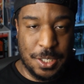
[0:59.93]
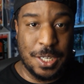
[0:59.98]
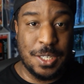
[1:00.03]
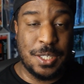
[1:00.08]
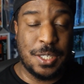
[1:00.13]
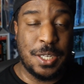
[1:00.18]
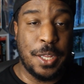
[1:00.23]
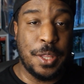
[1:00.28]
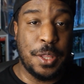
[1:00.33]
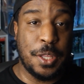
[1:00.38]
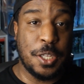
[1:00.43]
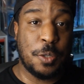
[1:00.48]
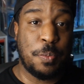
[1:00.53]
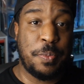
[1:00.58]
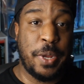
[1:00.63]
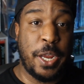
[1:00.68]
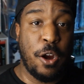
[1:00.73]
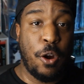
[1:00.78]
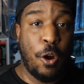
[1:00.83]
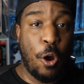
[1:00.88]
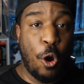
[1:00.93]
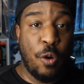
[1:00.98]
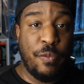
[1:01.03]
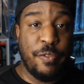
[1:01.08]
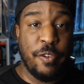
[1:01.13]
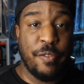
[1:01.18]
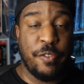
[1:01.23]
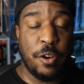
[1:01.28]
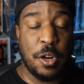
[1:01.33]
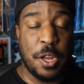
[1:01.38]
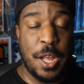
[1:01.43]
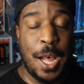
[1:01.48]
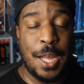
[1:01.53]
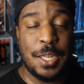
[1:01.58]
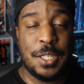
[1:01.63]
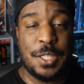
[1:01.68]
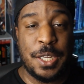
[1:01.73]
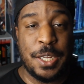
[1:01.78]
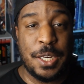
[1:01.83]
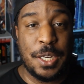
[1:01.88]
that sent this pair over for
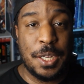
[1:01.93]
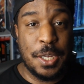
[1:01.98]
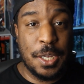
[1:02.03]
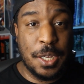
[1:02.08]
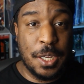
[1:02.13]
content,